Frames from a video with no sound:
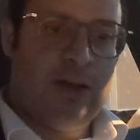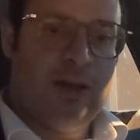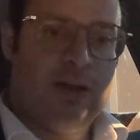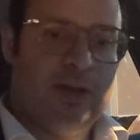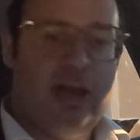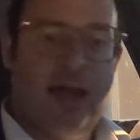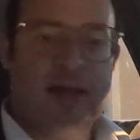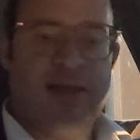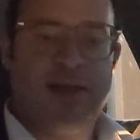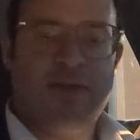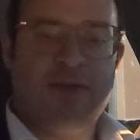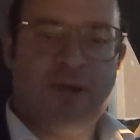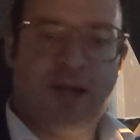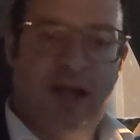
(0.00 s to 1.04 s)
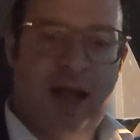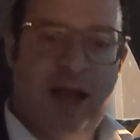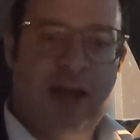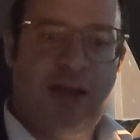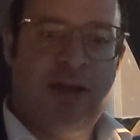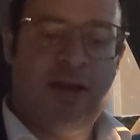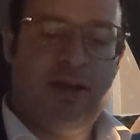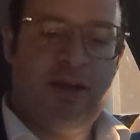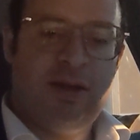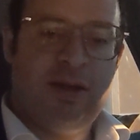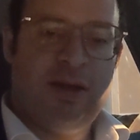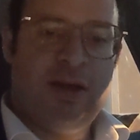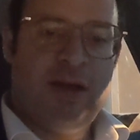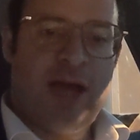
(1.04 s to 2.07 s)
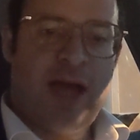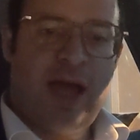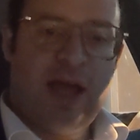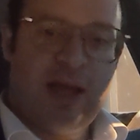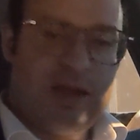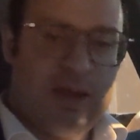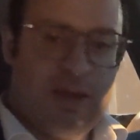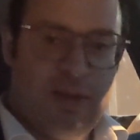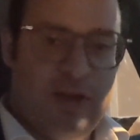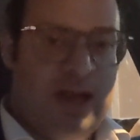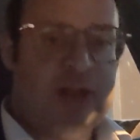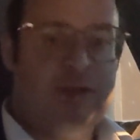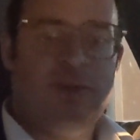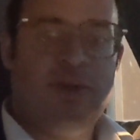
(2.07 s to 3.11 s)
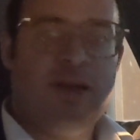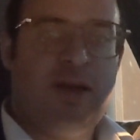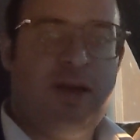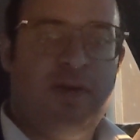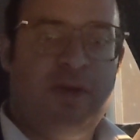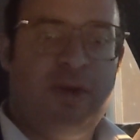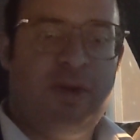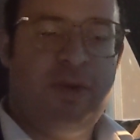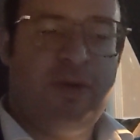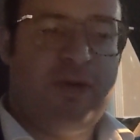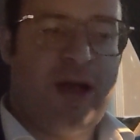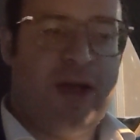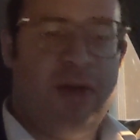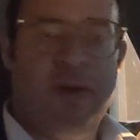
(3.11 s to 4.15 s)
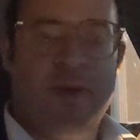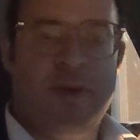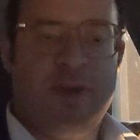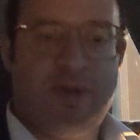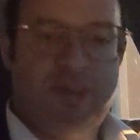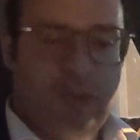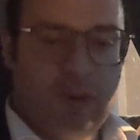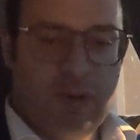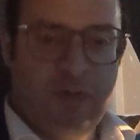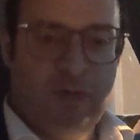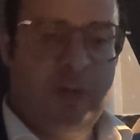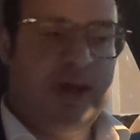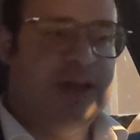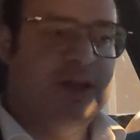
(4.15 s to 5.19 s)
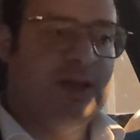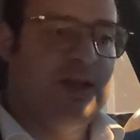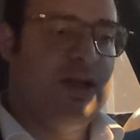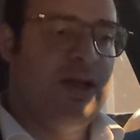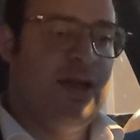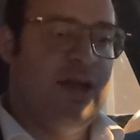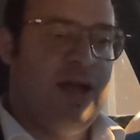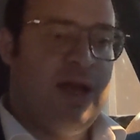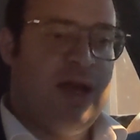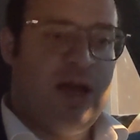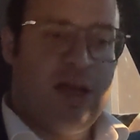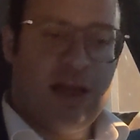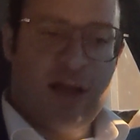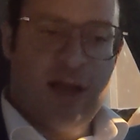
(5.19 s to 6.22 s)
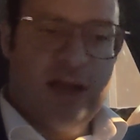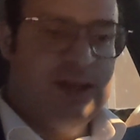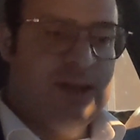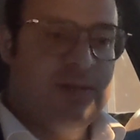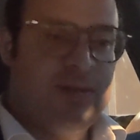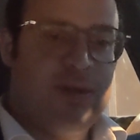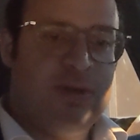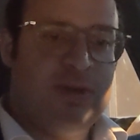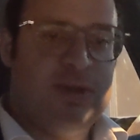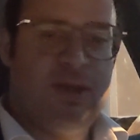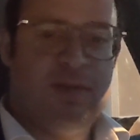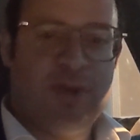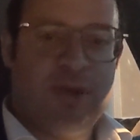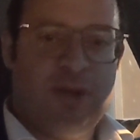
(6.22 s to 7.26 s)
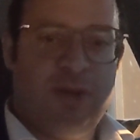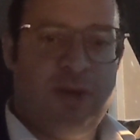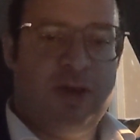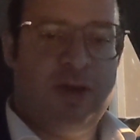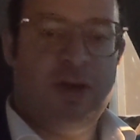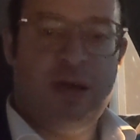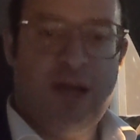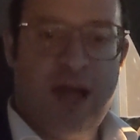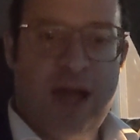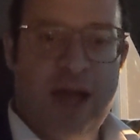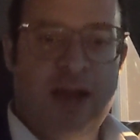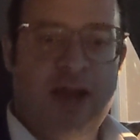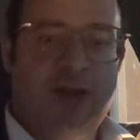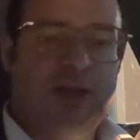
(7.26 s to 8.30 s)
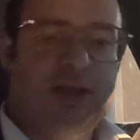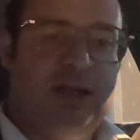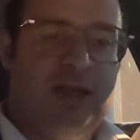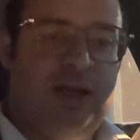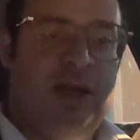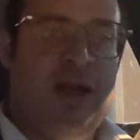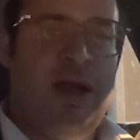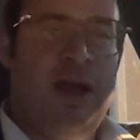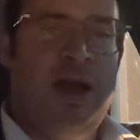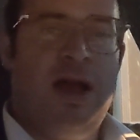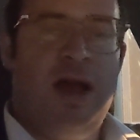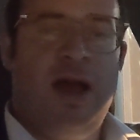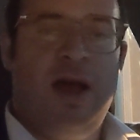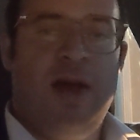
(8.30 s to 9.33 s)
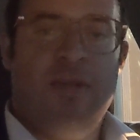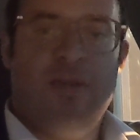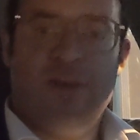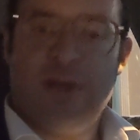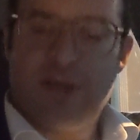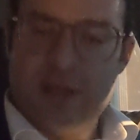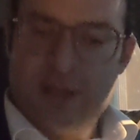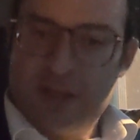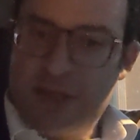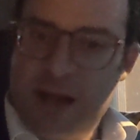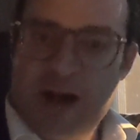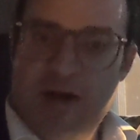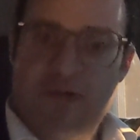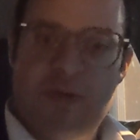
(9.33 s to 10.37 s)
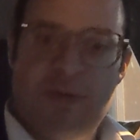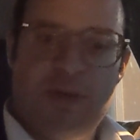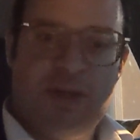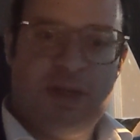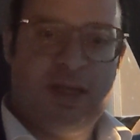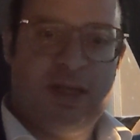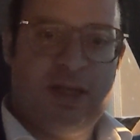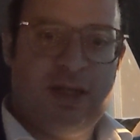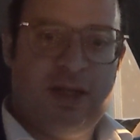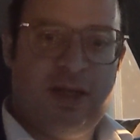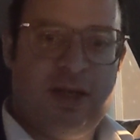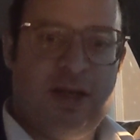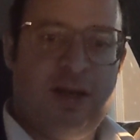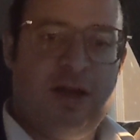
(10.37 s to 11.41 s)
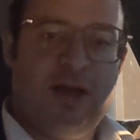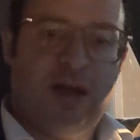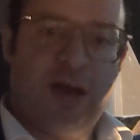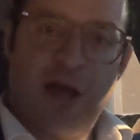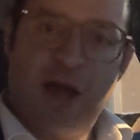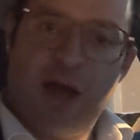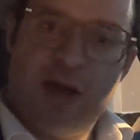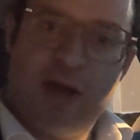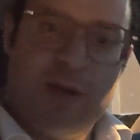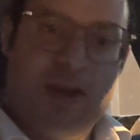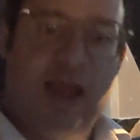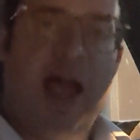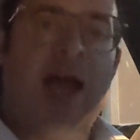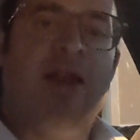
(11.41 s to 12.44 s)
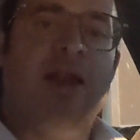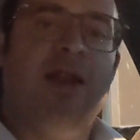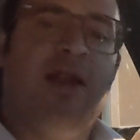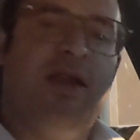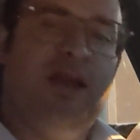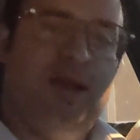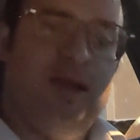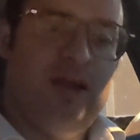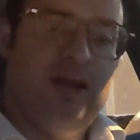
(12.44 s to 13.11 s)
So that's it for today. And next week, hopefully, we'll follow up with more information. Today's speech was simply whether you need an LLC, the start of a business, your mentality,